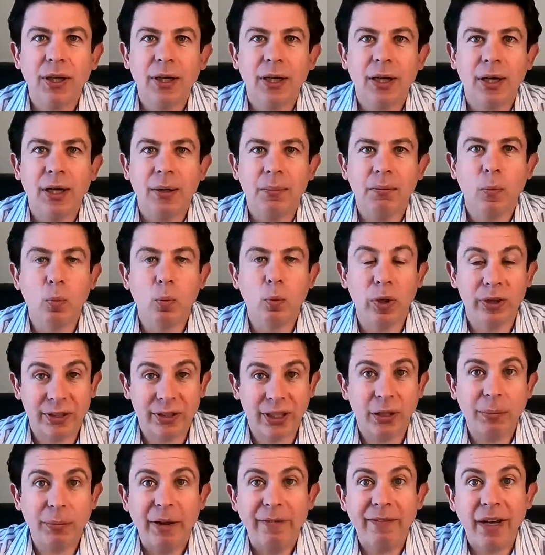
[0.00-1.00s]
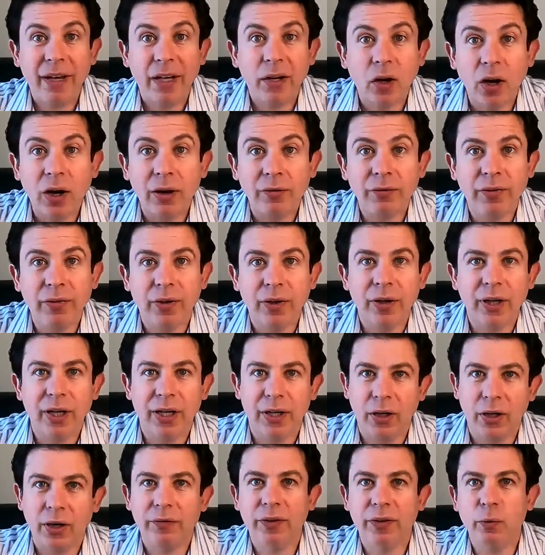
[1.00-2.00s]
What can my vet offer? And
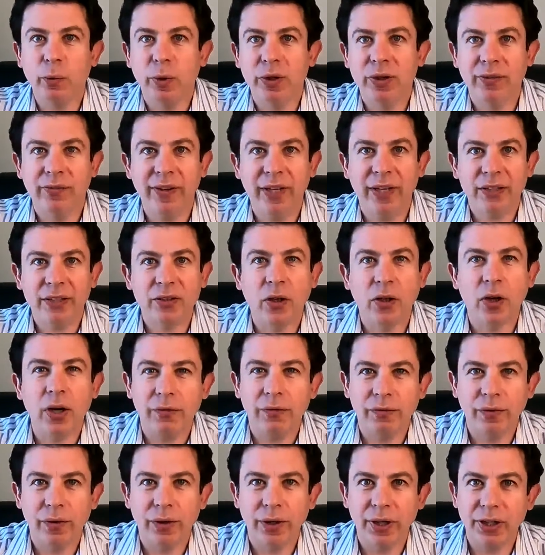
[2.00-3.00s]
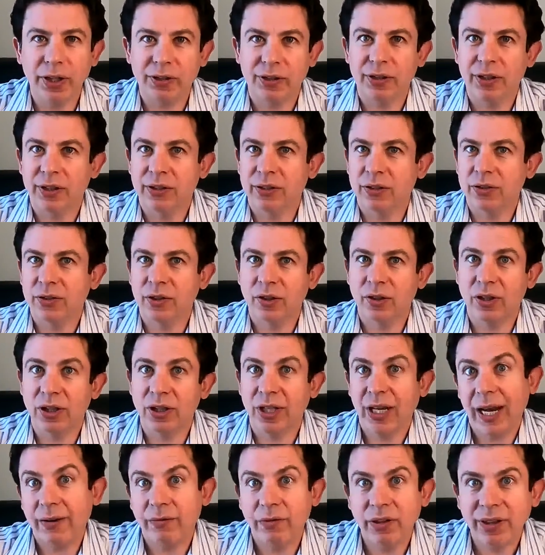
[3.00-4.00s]
often what the vets offer isn't necessarily
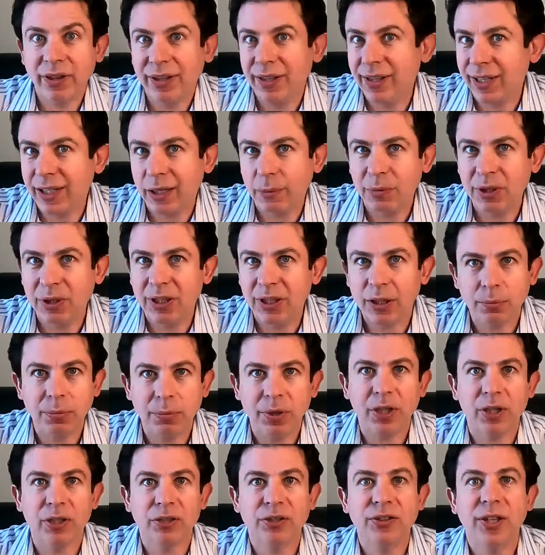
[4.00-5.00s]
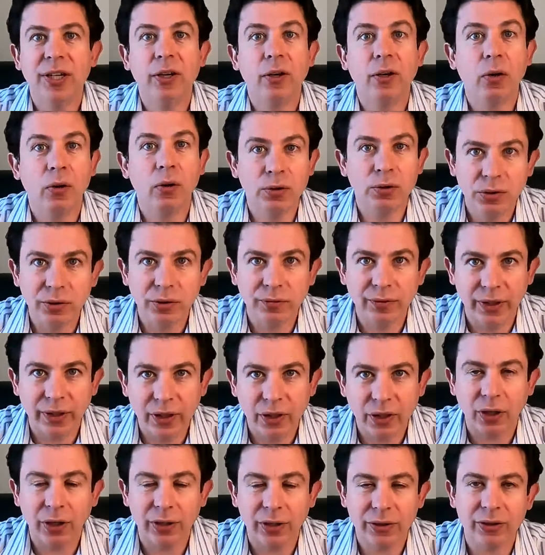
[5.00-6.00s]
everything that can be done, because they're also very
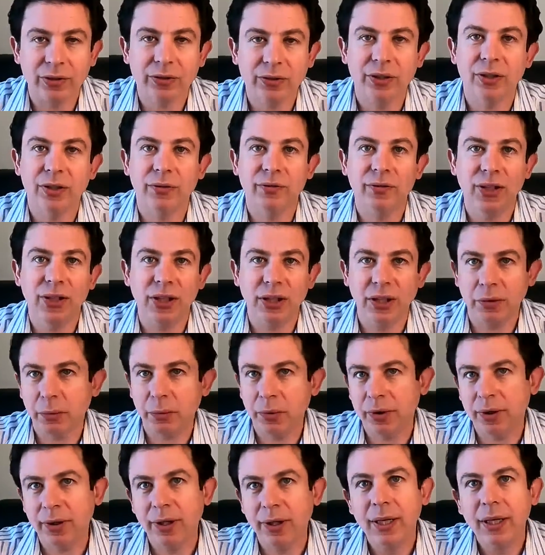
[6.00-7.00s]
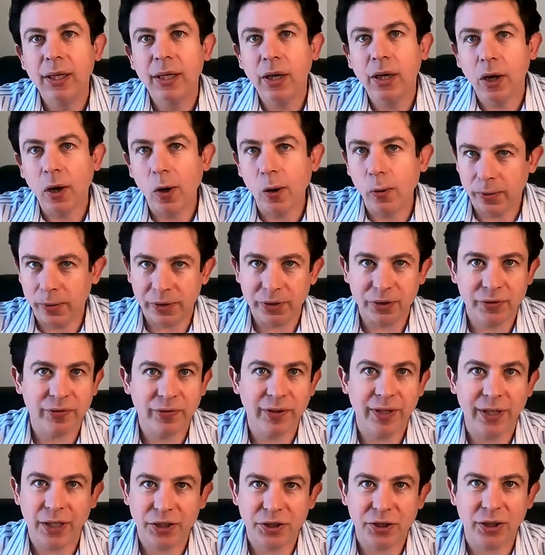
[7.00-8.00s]
cognizant of dealing with owners'
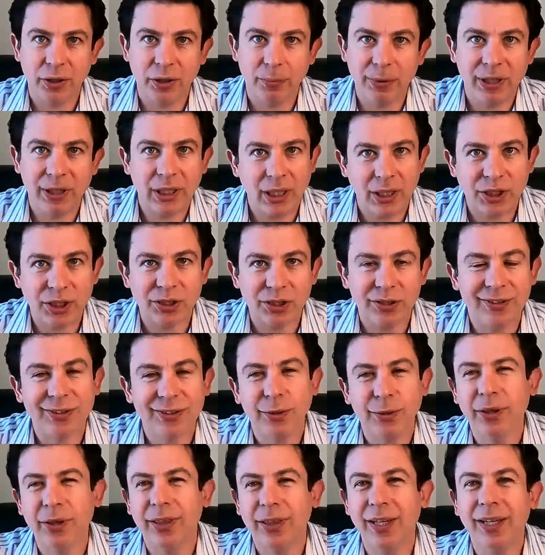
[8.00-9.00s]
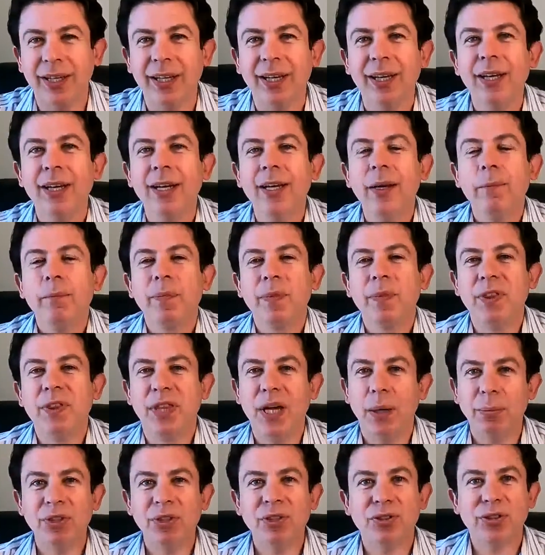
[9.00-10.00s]
financial limitations. So I think
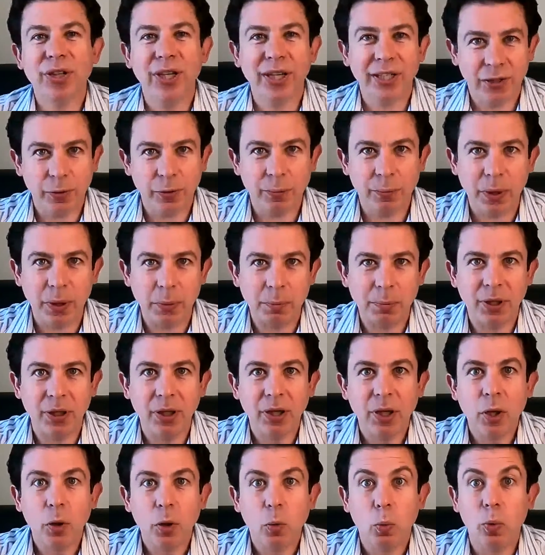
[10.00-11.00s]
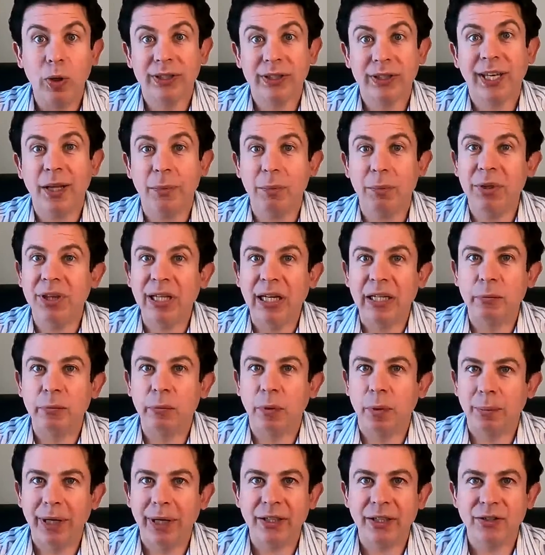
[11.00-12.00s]
demonstrating to people what can be done where
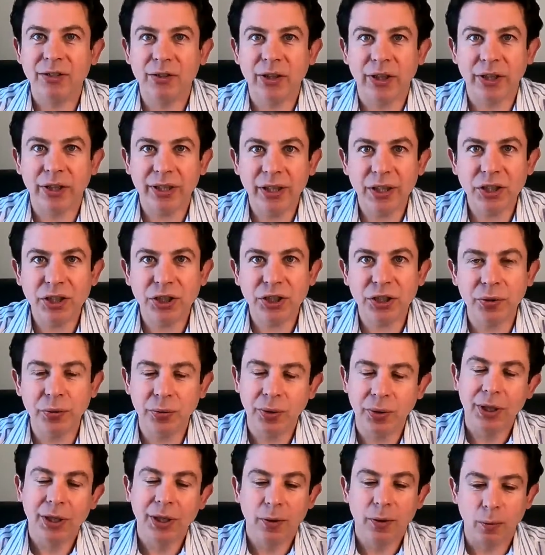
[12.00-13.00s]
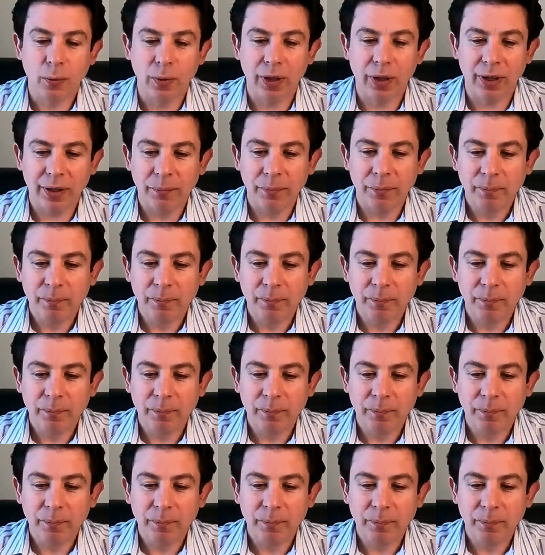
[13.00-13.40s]
money's not an issue will